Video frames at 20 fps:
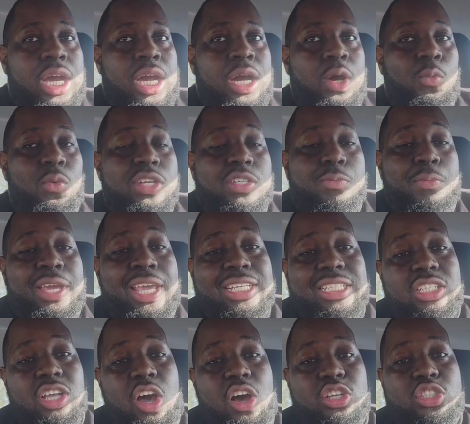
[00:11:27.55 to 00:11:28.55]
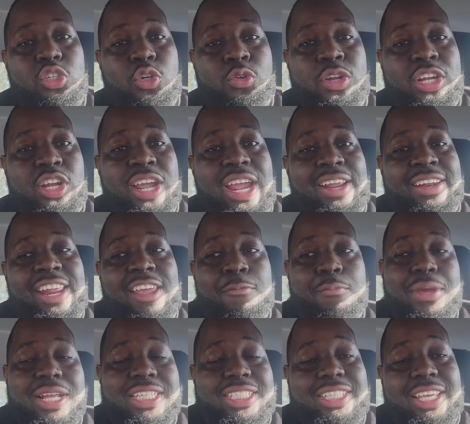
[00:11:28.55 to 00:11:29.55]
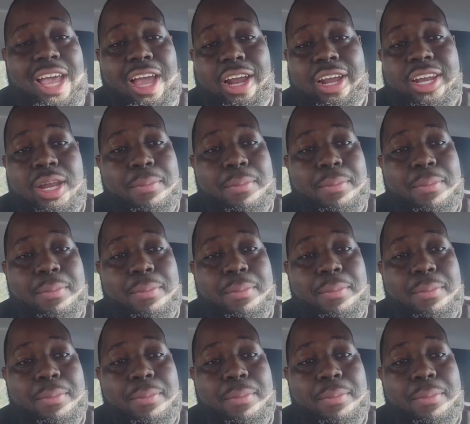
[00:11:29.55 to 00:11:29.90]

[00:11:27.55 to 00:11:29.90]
Which means also that they've been talking